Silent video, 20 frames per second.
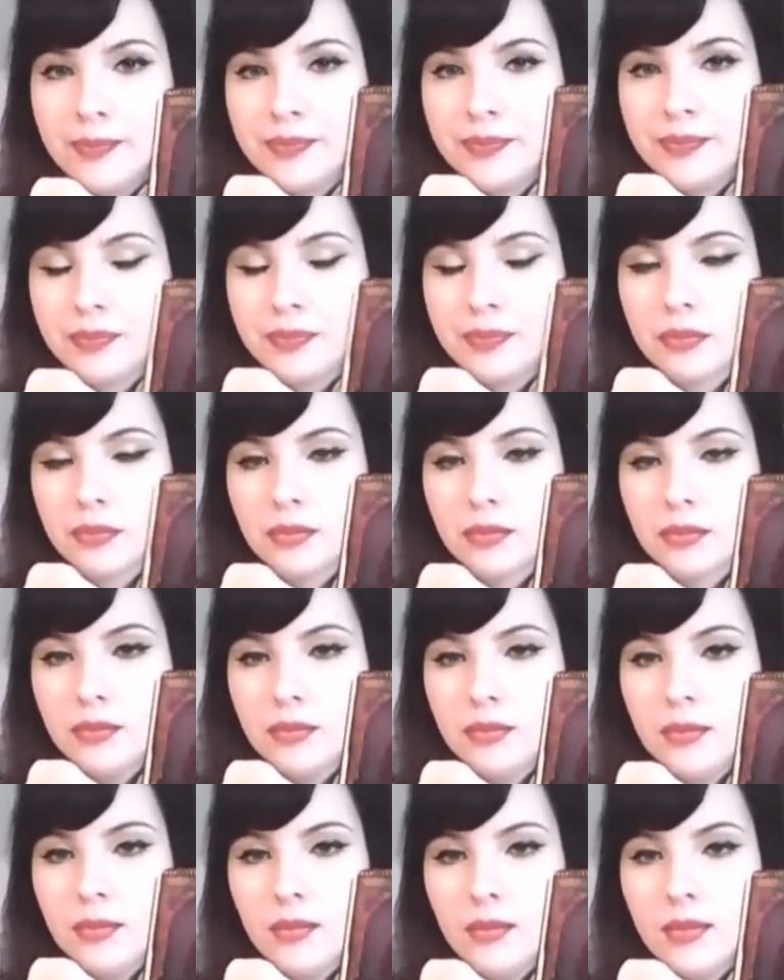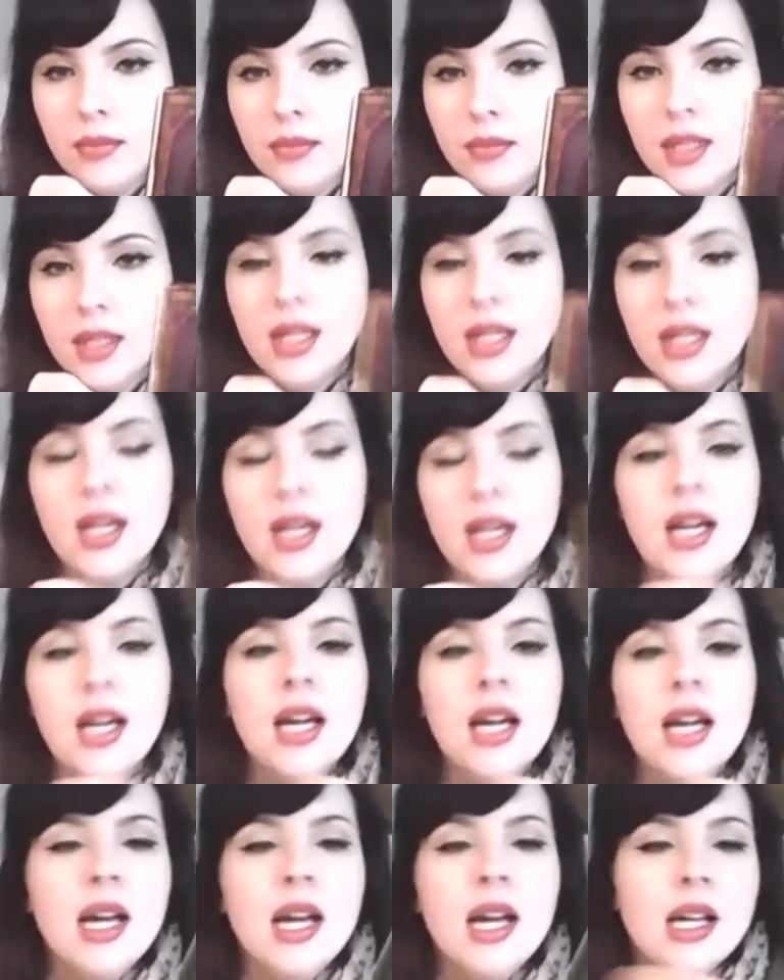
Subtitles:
[no speech]